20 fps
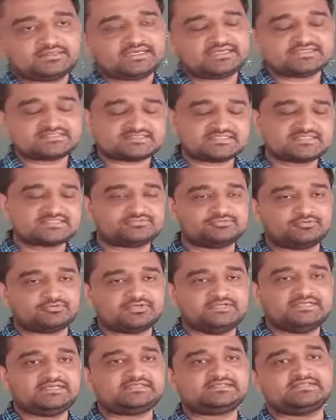Einstein's
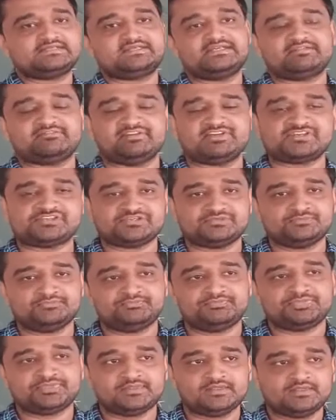photoelectric equation,
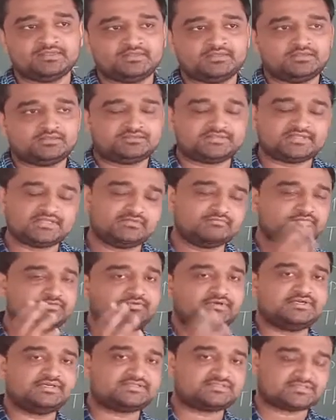then we
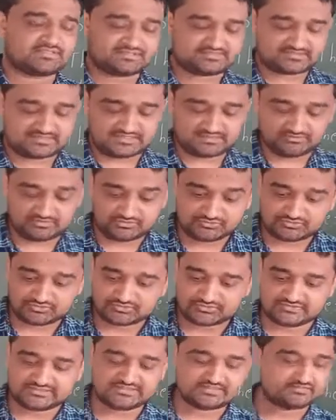will discuss about
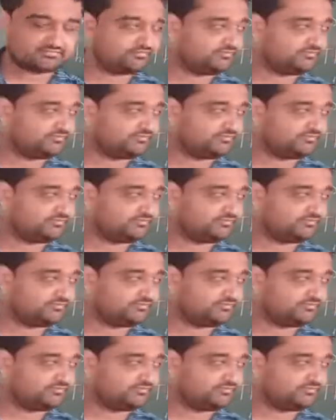the